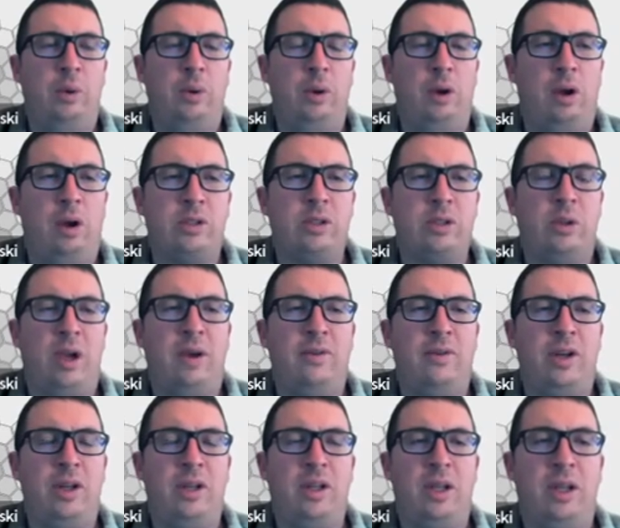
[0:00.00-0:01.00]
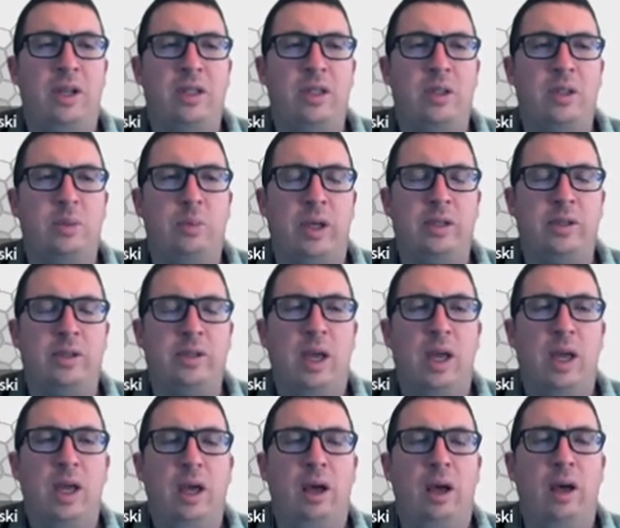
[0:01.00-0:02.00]
will also have an Attendance Plus
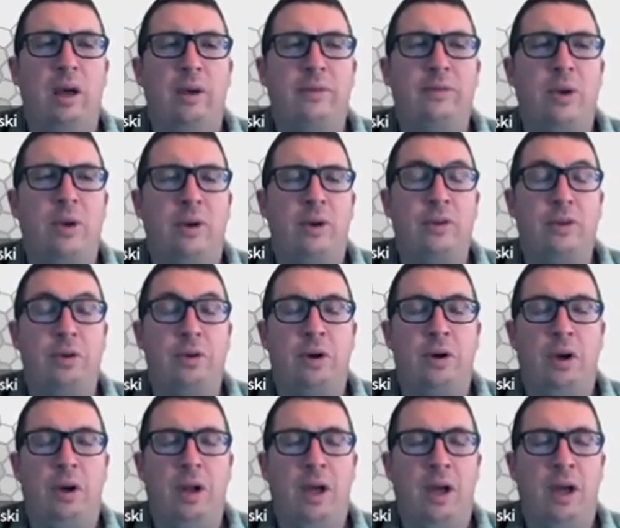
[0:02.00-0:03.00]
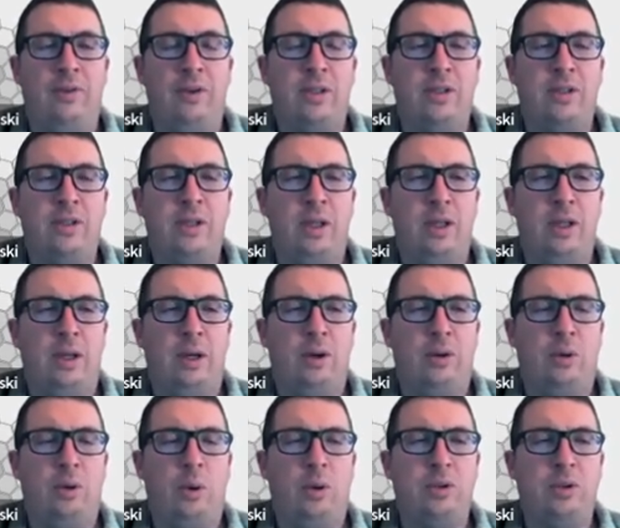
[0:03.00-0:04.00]
if you have it turned on, obviously, in
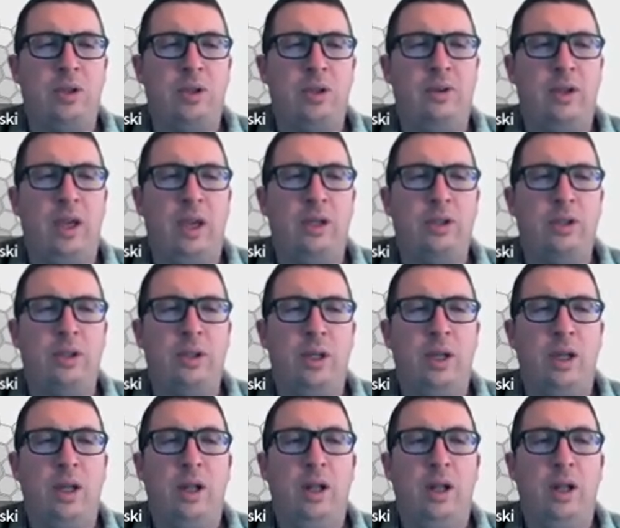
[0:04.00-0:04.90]
their course navigation.